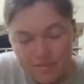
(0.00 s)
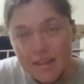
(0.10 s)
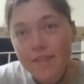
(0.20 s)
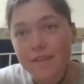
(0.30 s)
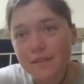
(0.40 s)

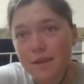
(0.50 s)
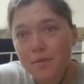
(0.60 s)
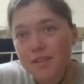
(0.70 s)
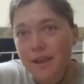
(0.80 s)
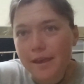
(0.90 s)
the
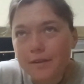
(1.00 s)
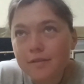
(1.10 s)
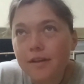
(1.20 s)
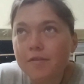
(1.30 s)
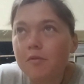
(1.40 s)
zebra tail
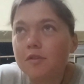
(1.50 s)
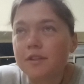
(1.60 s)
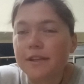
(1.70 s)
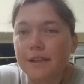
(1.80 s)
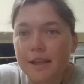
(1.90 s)

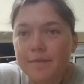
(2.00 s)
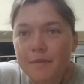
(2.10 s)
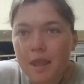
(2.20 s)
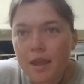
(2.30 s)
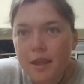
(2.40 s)
unfortunately
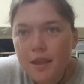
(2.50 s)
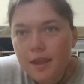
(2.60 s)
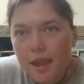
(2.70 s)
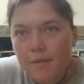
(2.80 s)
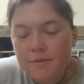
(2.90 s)

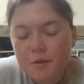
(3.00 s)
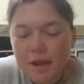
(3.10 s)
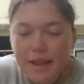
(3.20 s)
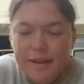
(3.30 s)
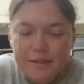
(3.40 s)
came to an
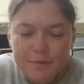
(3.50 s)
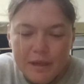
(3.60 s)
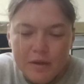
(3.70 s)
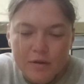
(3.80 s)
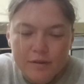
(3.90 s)
end
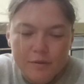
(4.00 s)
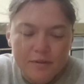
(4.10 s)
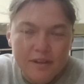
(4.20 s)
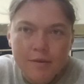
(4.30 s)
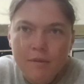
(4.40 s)
because it was
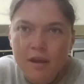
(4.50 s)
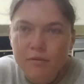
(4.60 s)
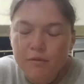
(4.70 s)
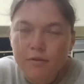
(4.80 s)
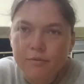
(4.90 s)
in my
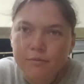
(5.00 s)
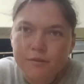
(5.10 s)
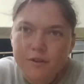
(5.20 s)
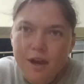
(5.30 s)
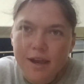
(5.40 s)
room
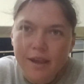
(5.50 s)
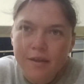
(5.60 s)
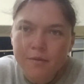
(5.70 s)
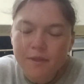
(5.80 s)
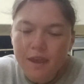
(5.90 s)
drying
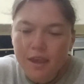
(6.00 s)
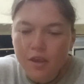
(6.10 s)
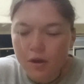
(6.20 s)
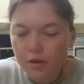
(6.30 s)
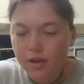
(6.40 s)
with the egg
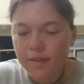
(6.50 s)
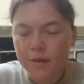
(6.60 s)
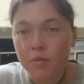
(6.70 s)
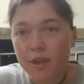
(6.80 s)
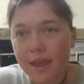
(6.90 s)
yolk. And then
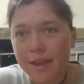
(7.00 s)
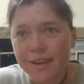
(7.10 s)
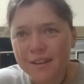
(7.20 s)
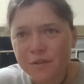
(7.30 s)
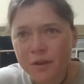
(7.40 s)

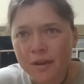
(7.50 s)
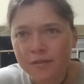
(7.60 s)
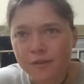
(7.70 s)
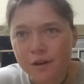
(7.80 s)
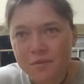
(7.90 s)
Brigade, if you guys
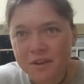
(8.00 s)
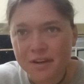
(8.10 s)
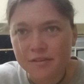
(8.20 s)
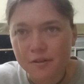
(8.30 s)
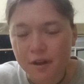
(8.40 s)
follow me on
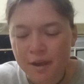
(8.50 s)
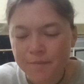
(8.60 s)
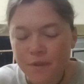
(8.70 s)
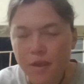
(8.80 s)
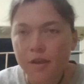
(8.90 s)

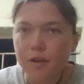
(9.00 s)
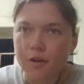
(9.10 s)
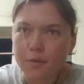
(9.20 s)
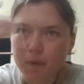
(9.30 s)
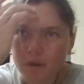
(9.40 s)
Instagram, you
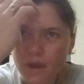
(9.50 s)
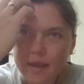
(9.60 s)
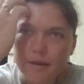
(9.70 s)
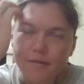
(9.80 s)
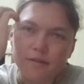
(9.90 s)
know
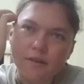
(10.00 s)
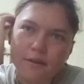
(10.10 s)
Brigade is